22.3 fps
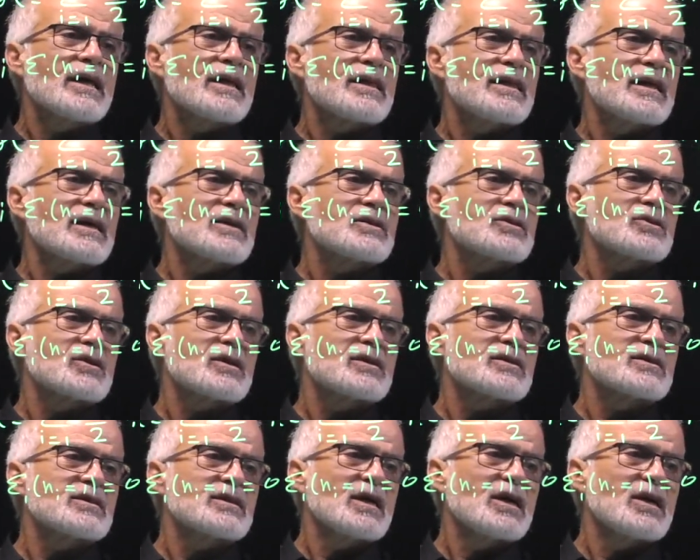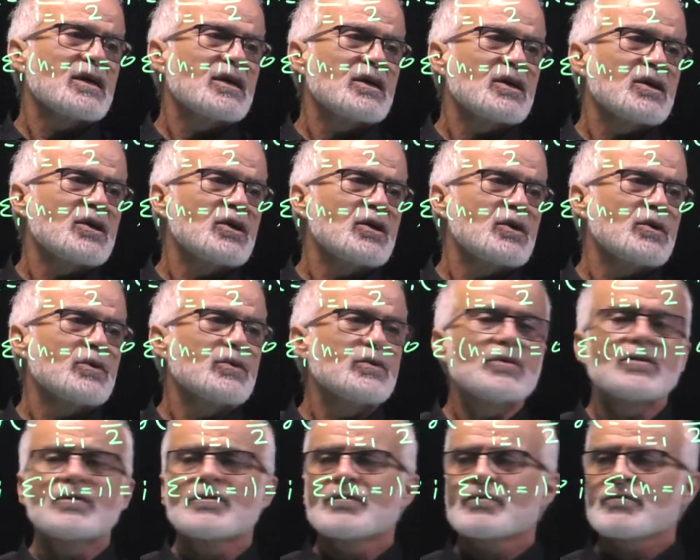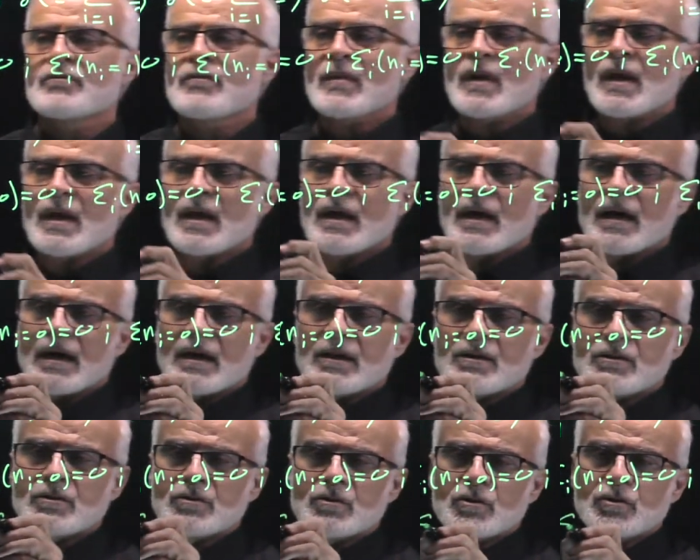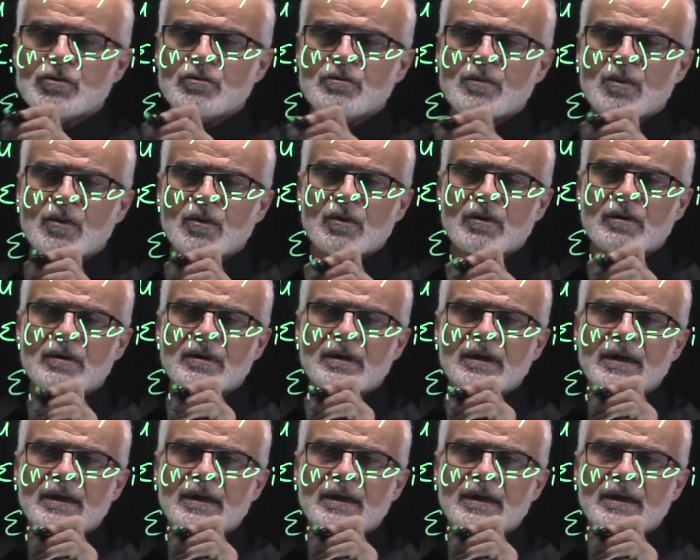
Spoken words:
That's just u. I'll do 2 more.